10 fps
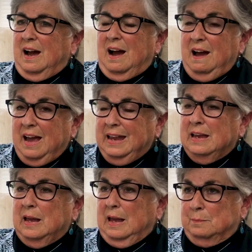I
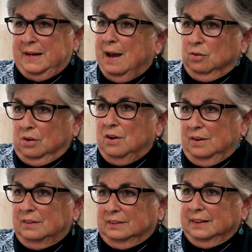am an
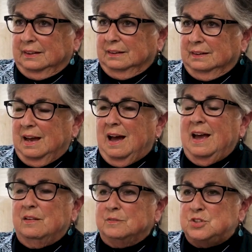alcoholic?
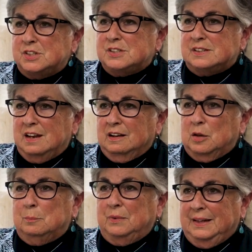I am just not
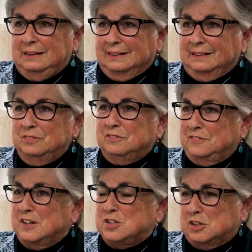completely
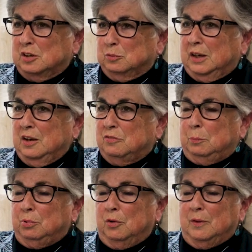finished the
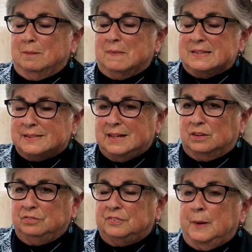recovery program
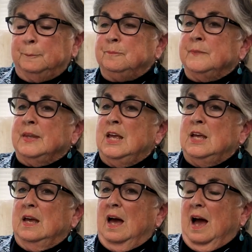myself.
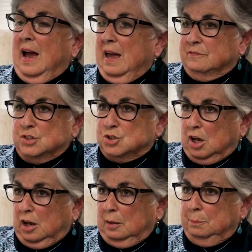I have a
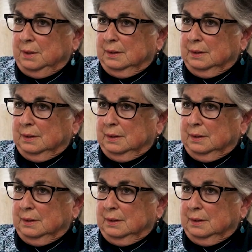job.